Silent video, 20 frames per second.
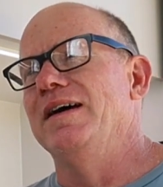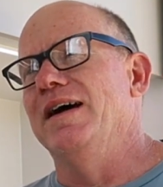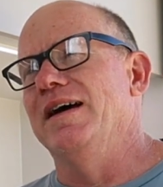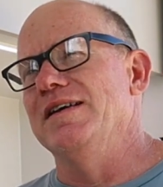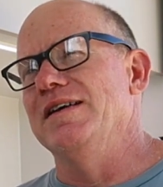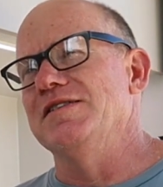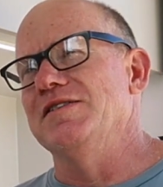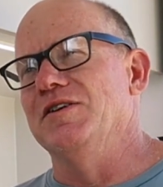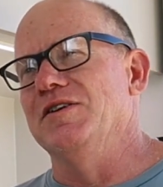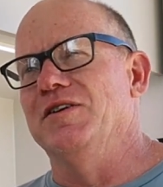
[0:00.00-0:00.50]

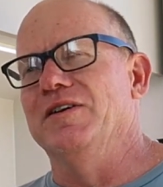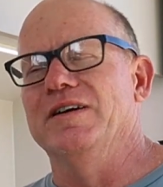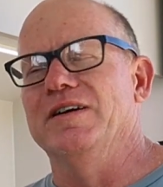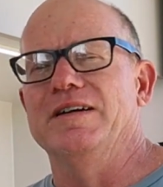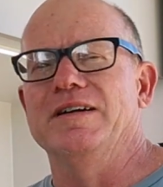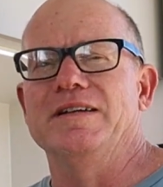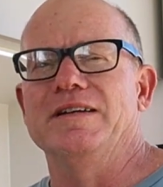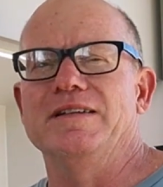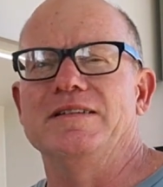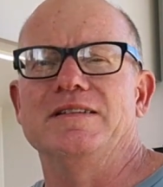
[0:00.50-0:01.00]
As
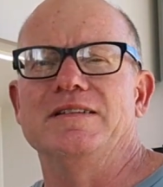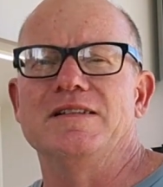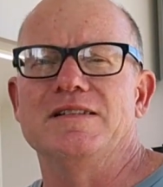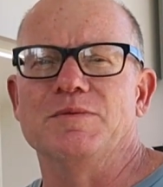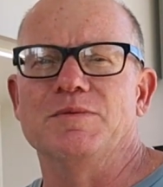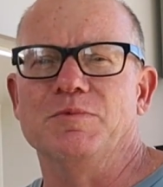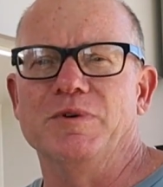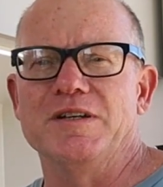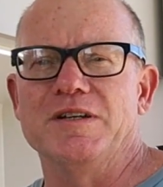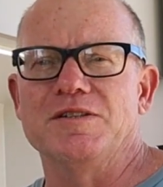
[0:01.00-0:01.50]
I did
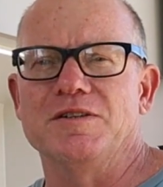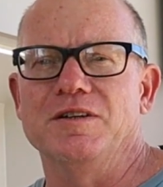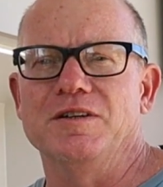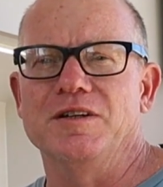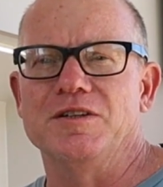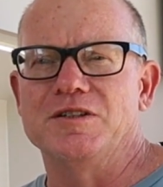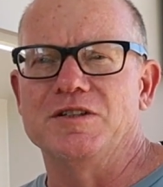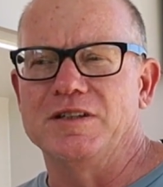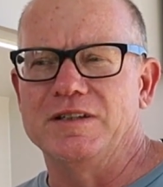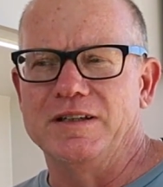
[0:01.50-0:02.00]
some
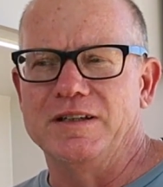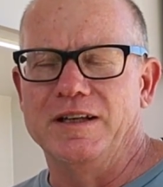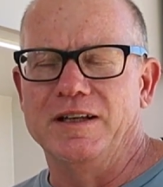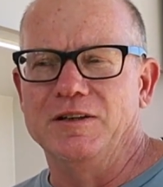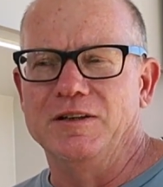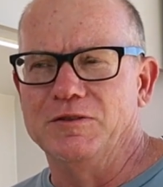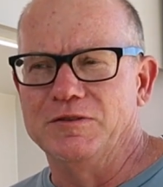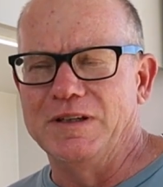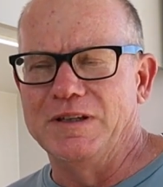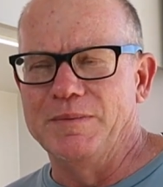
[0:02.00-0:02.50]
research,
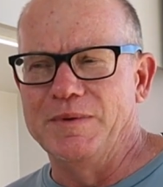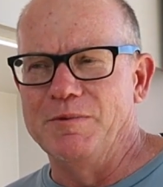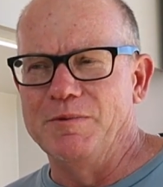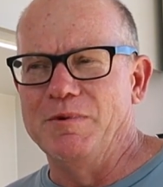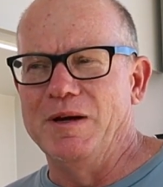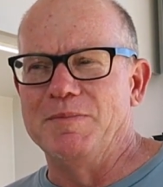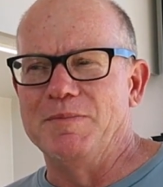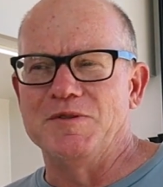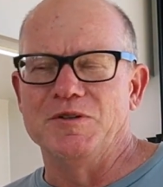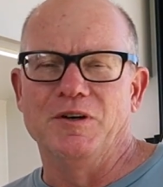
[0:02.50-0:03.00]
looked up their
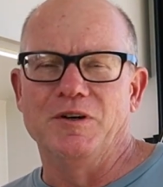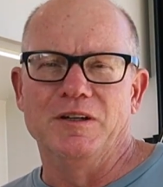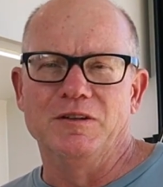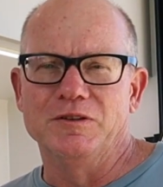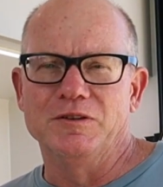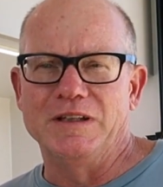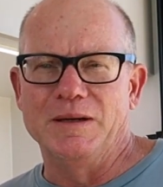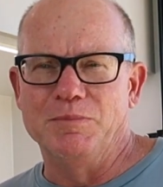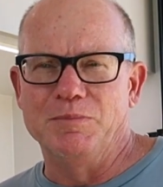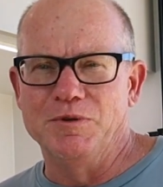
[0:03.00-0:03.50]
website,
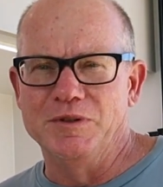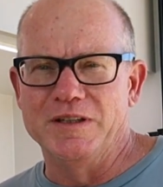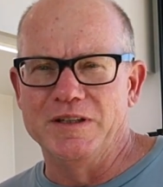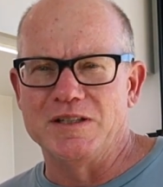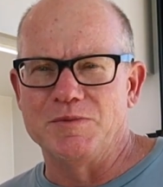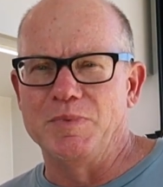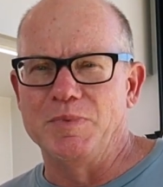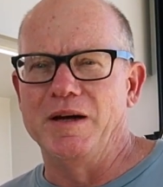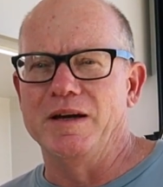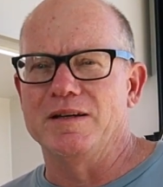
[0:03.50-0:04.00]
looked up all their
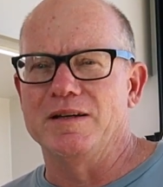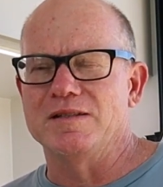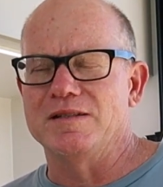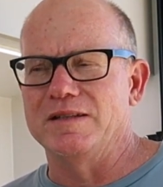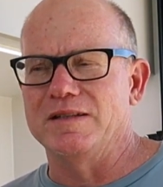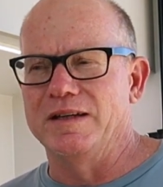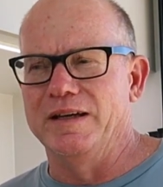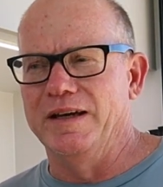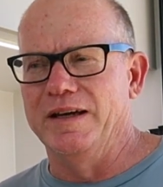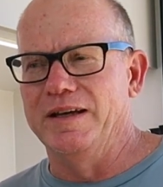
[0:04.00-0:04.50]

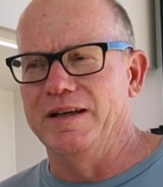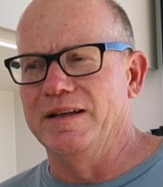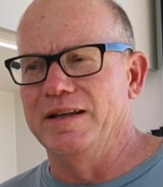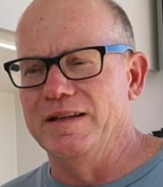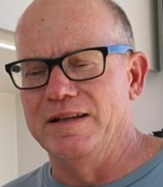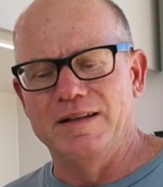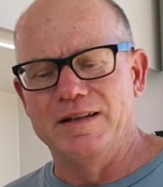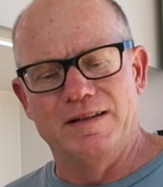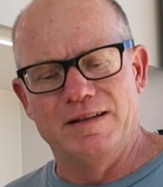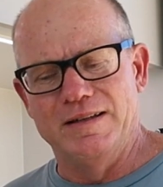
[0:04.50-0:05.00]
specs,
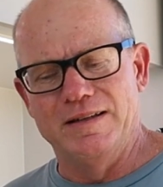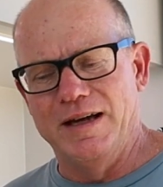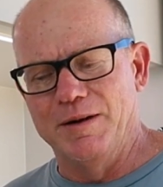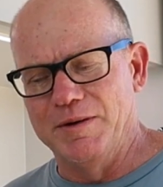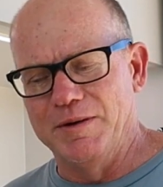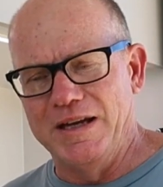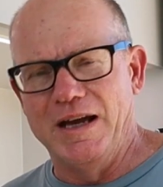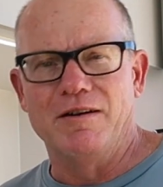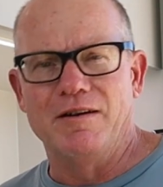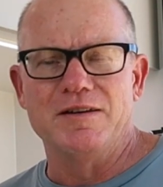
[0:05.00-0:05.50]
and they
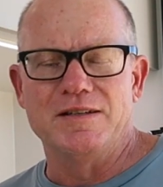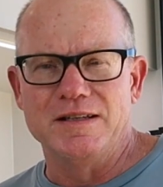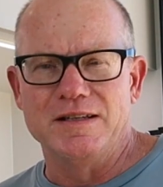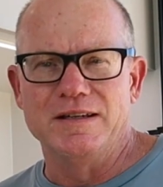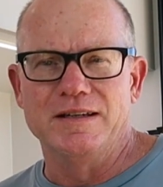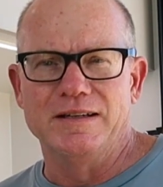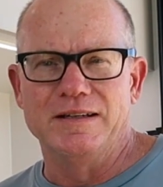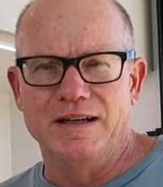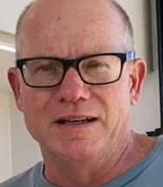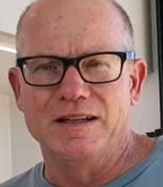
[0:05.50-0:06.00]
were
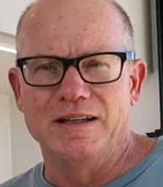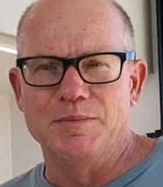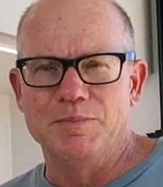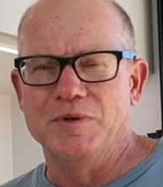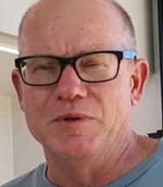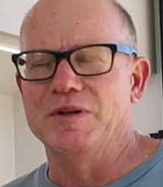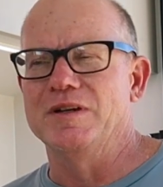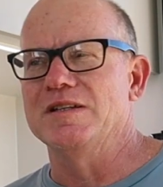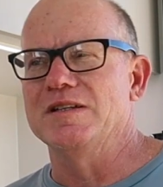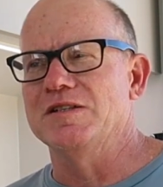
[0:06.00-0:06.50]
guaranteeing it under the
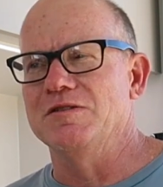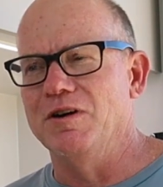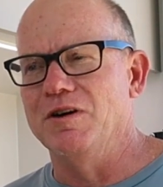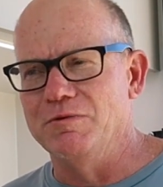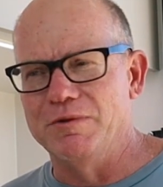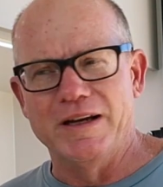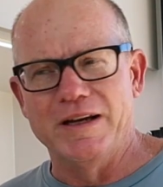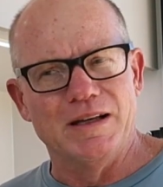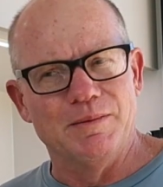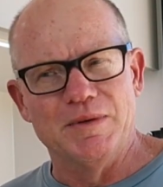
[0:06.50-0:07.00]
bonnet. So I
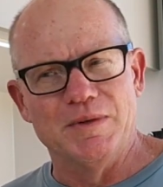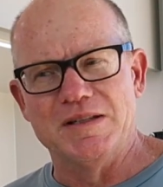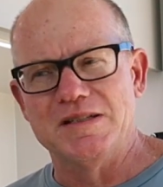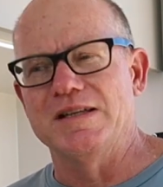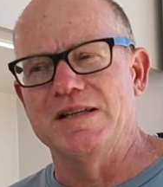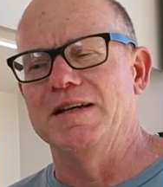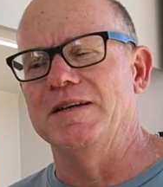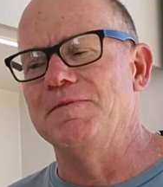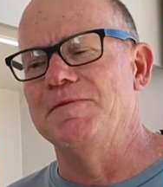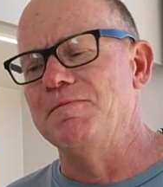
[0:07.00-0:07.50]
rang them and
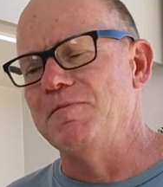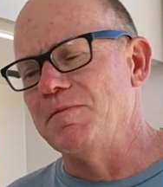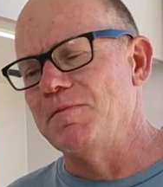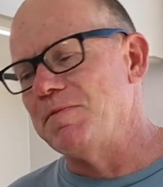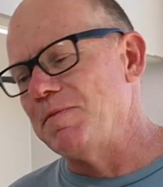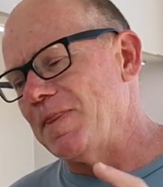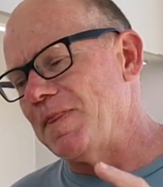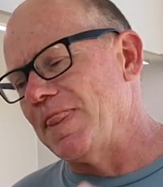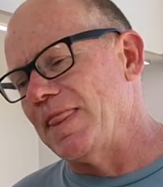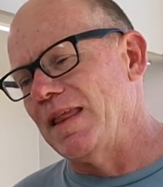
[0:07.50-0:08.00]
said,
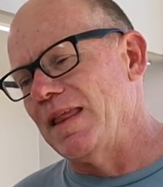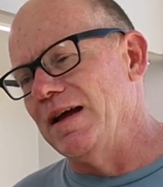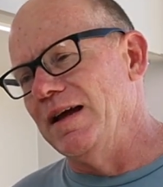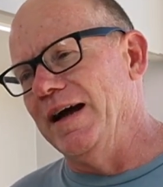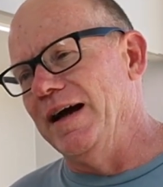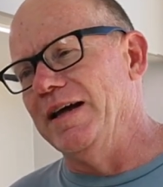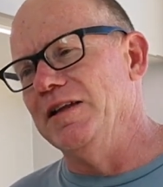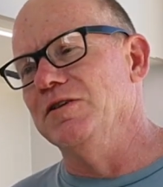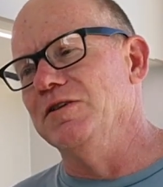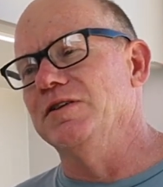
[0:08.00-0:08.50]

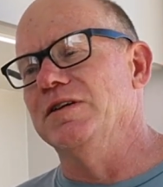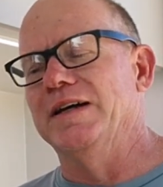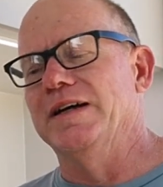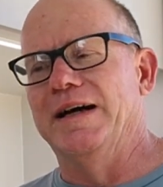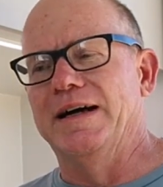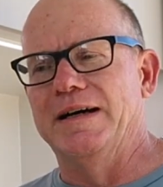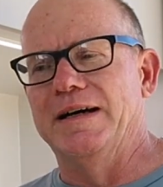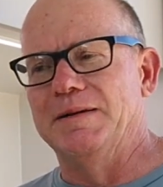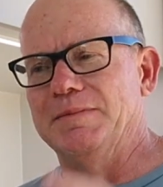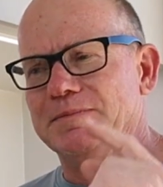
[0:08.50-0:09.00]
hey look,
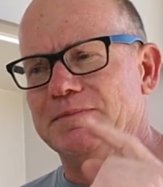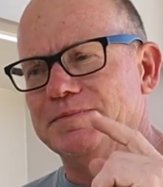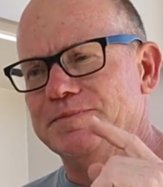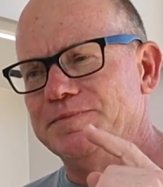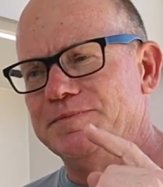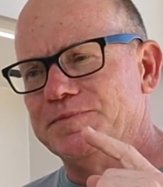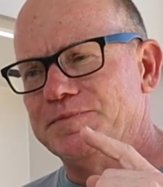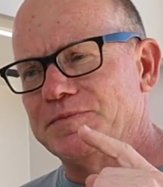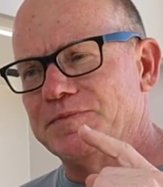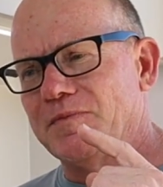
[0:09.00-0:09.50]
you
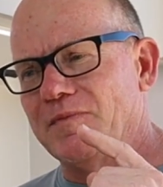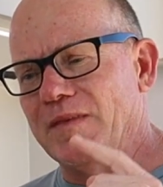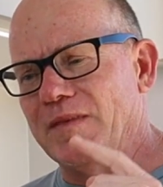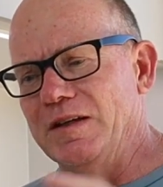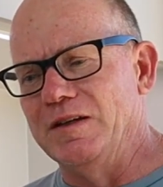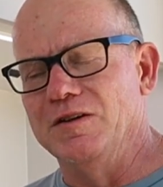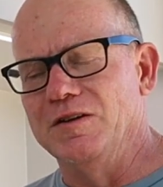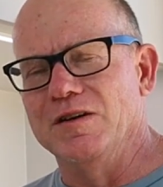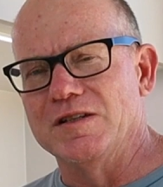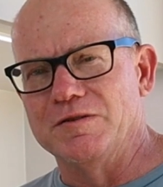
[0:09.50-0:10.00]

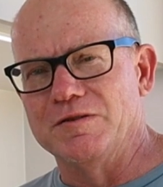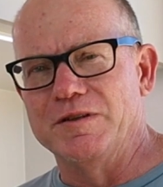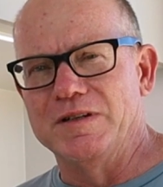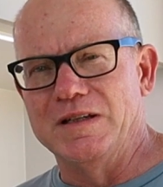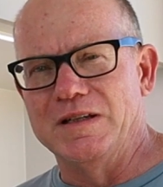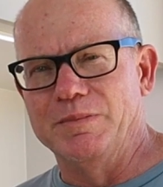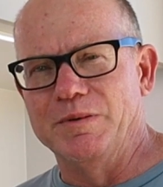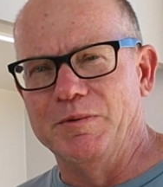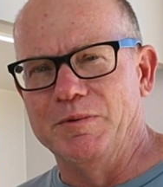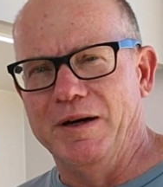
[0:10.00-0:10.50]
guys are
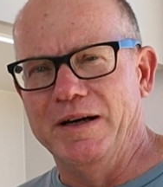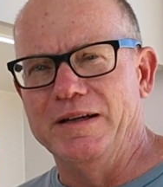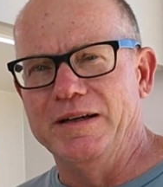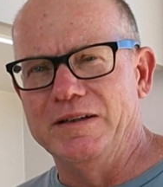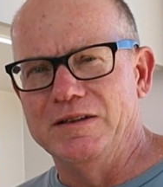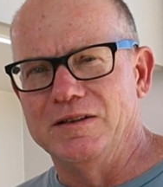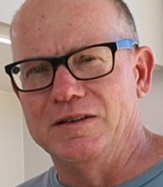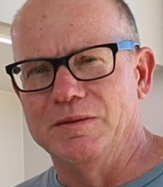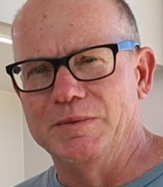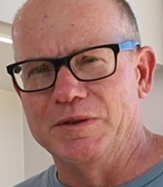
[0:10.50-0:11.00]
in
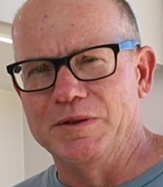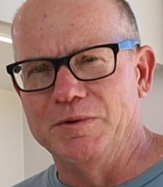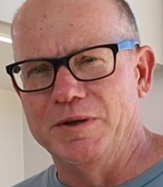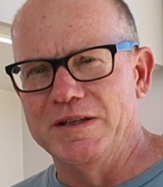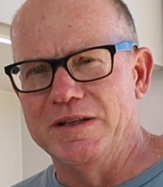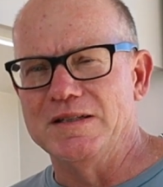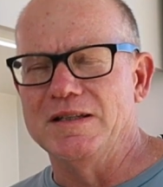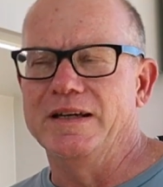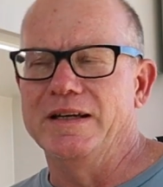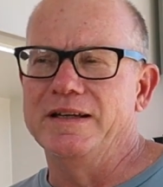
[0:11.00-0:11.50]
WA, I'm in
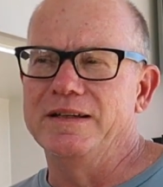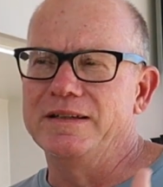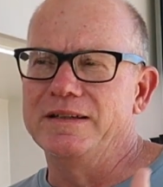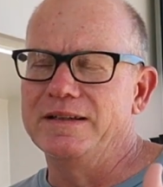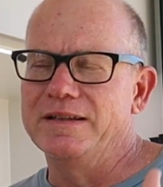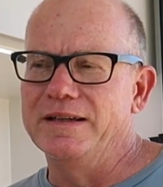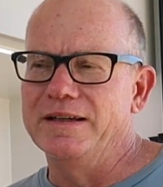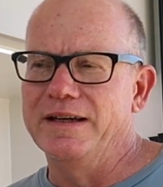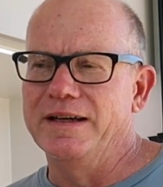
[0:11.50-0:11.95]
Queensland,